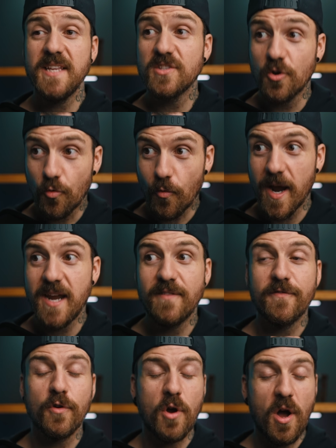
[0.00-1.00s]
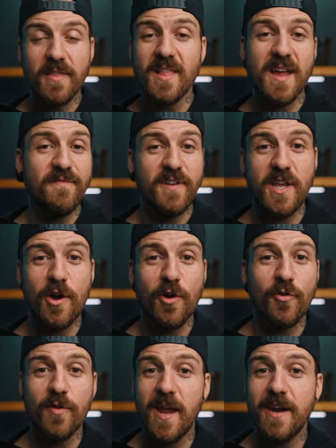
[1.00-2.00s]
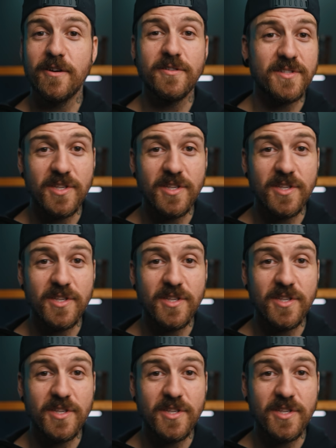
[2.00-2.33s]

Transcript: It's great for online video creators